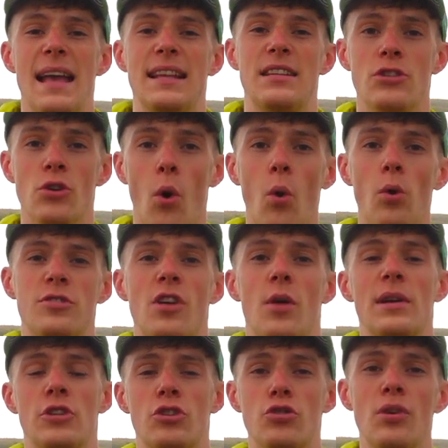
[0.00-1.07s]
it is also
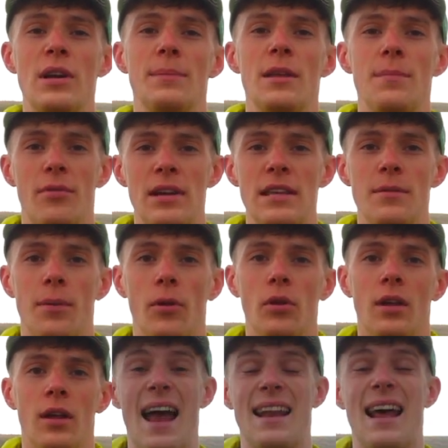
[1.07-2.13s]
extremely
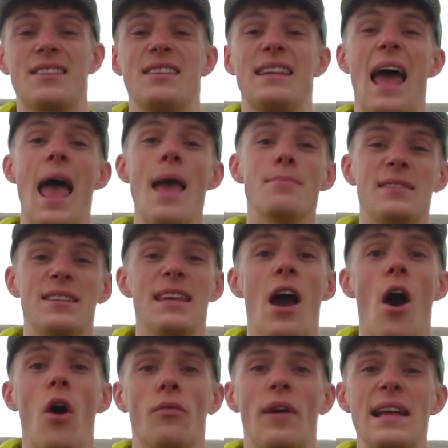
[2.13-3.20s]
breathable and has an
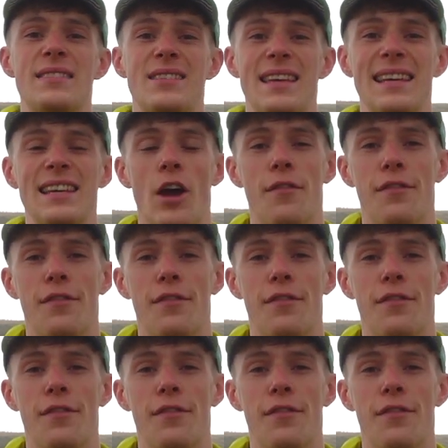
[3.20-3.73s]
MTR rating of